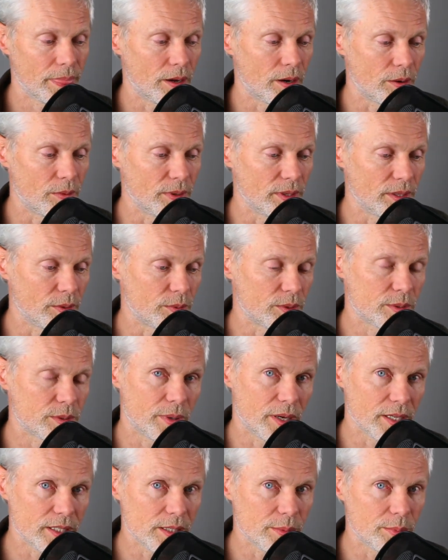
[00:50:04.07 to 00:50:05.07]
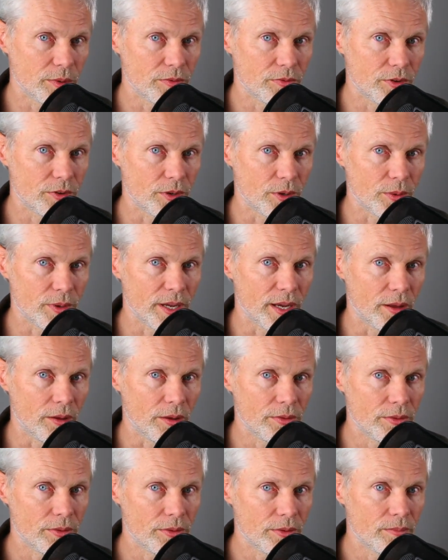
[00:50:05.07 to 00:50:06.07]
are really responsible for your own
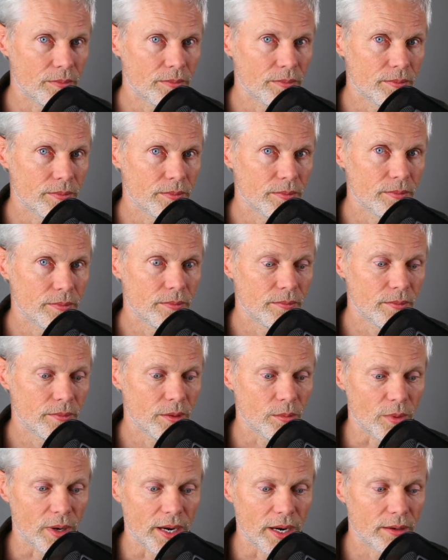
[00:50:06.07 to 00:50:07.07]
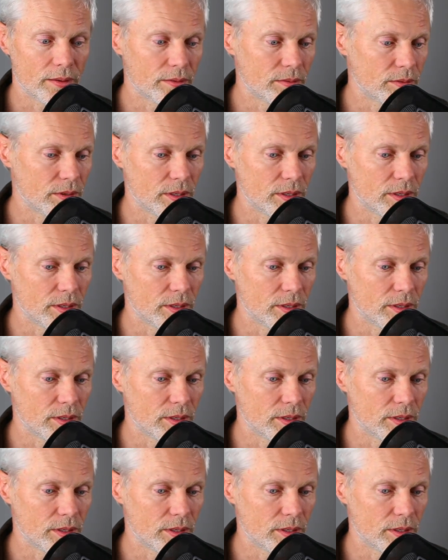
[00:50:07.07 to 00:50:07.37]
health, right?